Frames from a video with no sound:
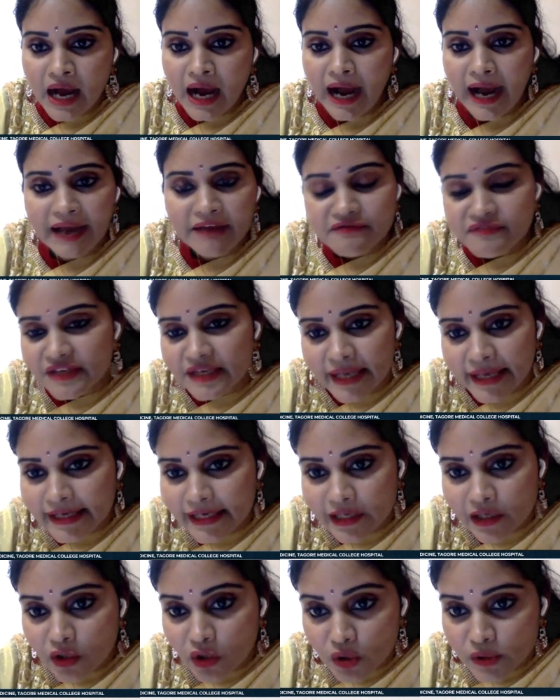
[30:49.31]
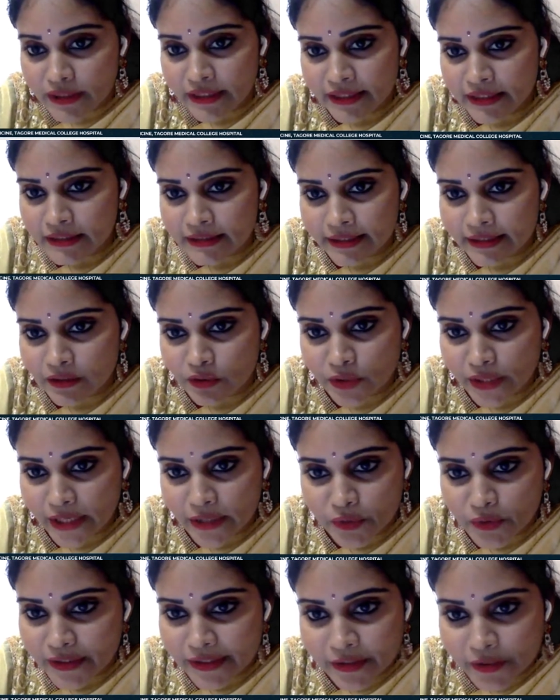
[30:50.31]
I feel like a loner in that
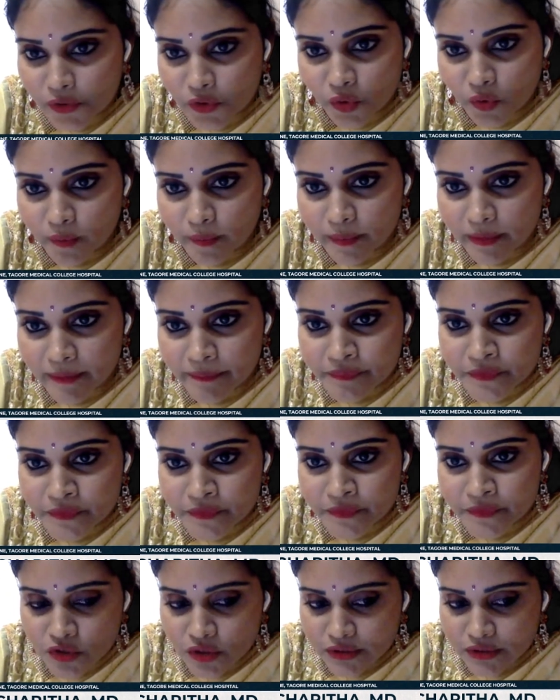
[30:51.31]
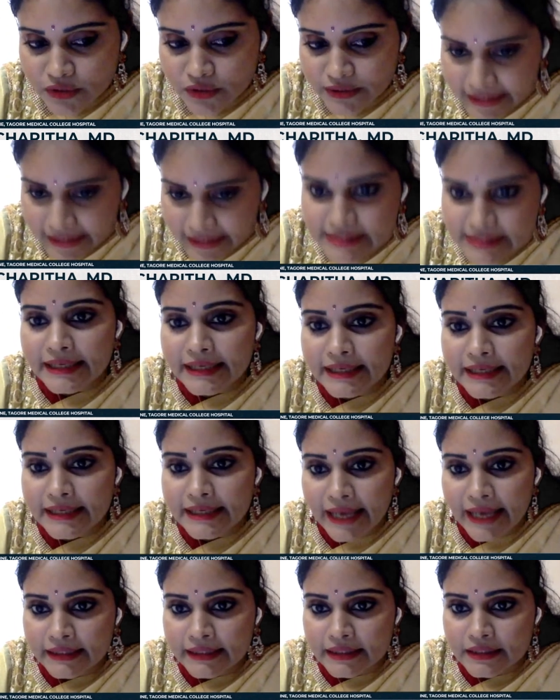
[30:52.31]
nicotine group. So that is the
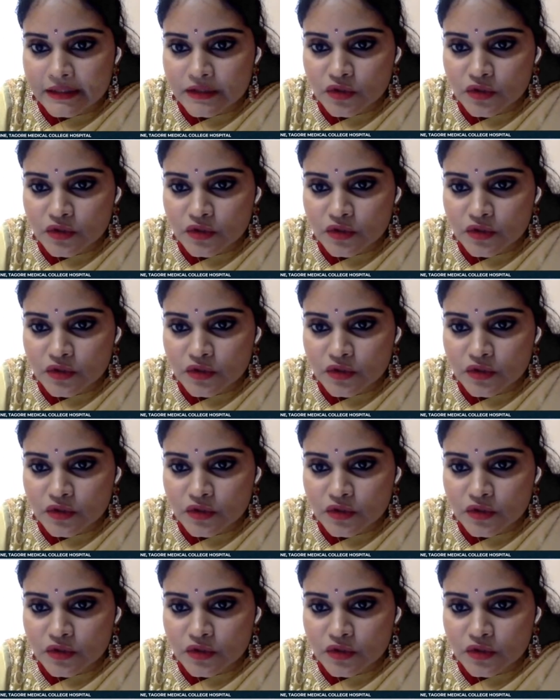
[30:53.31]
reality.